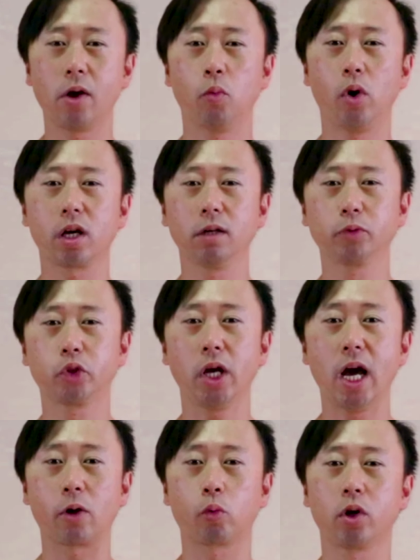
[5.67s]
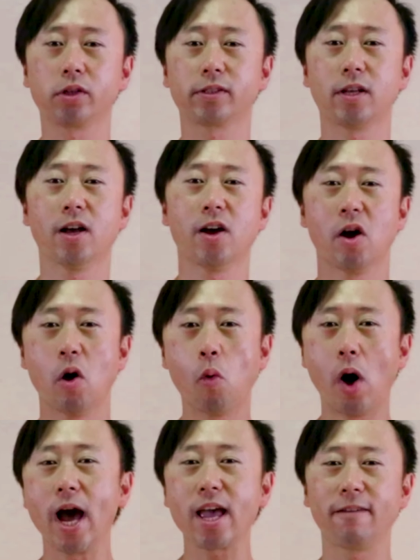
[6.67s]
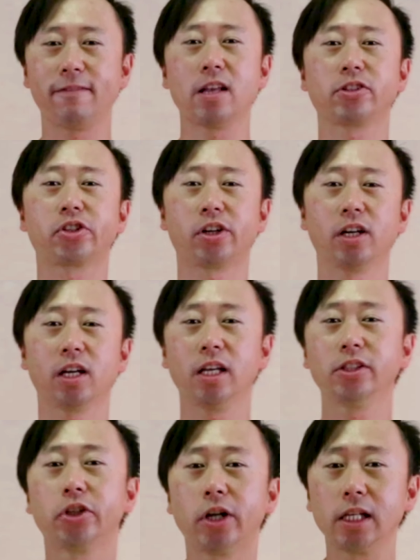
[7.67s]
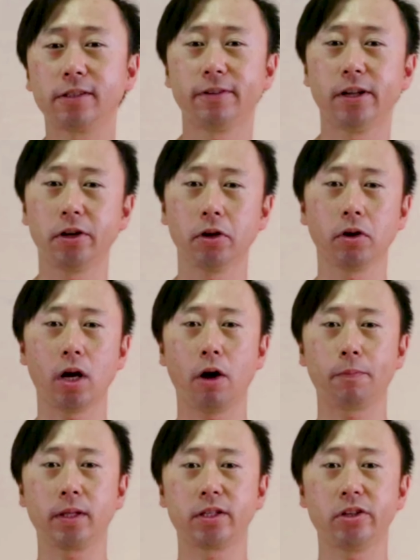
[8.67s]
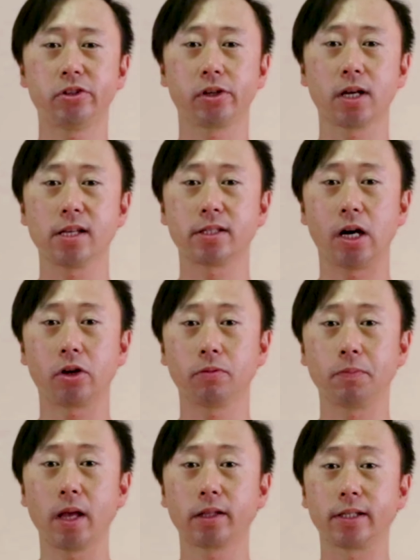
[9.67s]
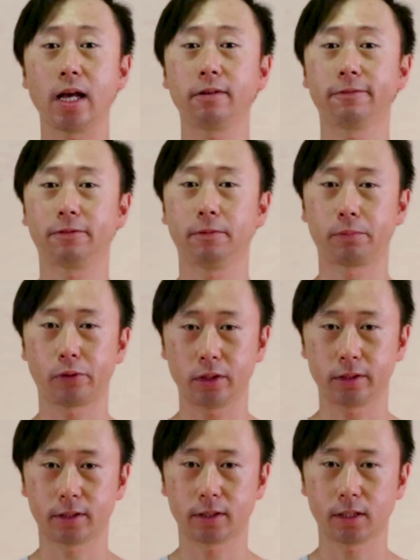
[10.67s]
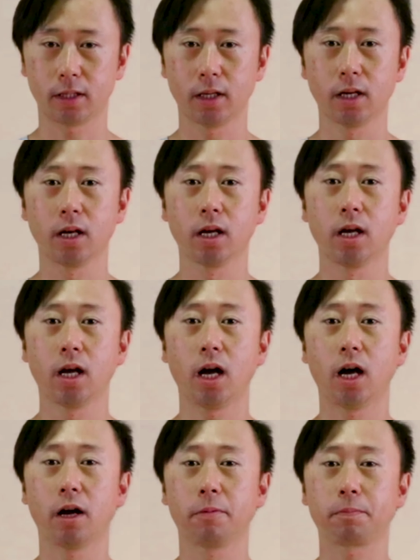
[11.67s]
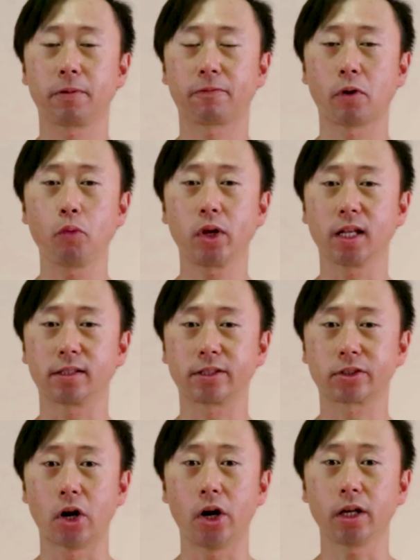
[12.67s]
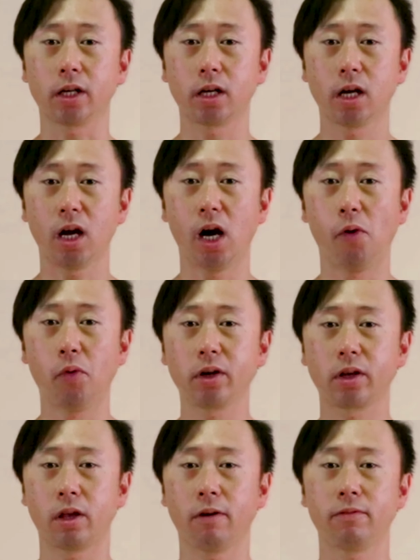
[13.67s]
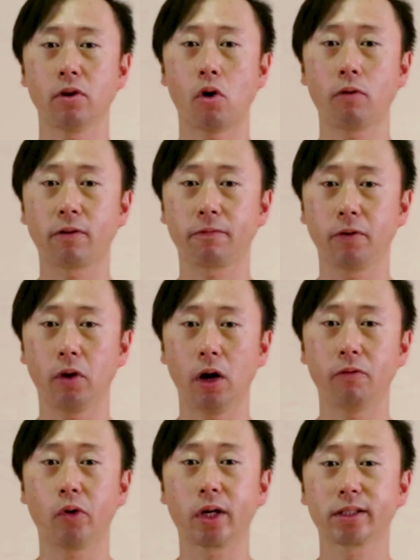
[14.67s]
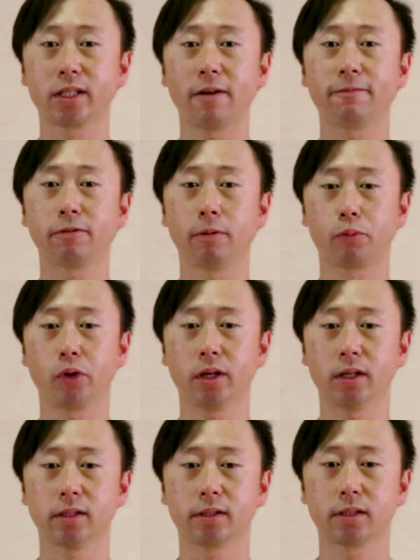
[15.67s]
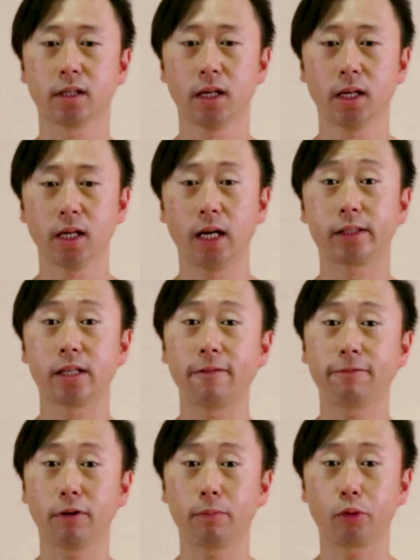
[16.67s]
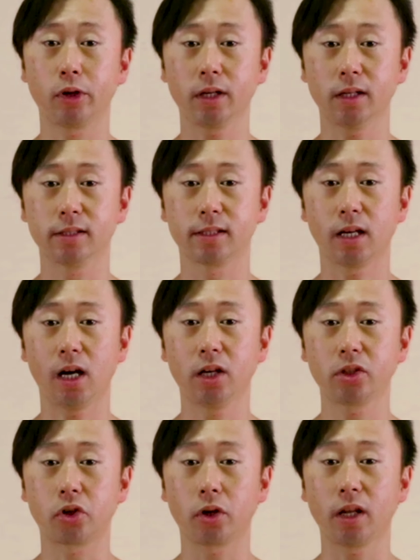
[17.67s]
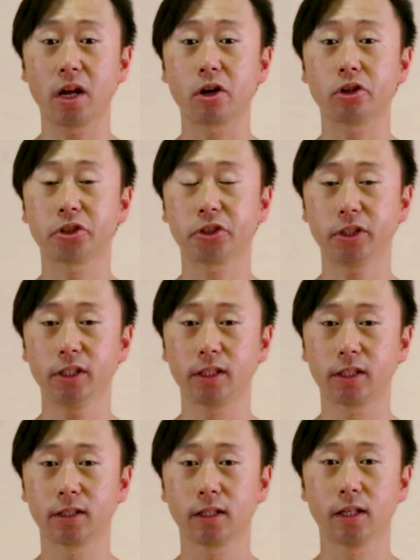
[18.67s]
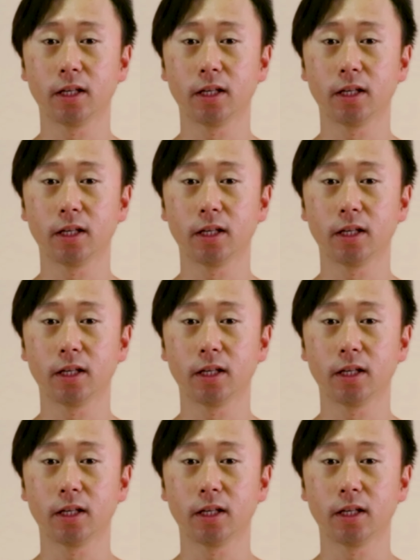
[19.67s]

and welcome to Edward's Why Adventure. In today's video, I'll be teaching you guys how to make tent footprints. Before we get started, I want to give you an overview of what a tent footprint is. A tent footprint is an underlayer sheet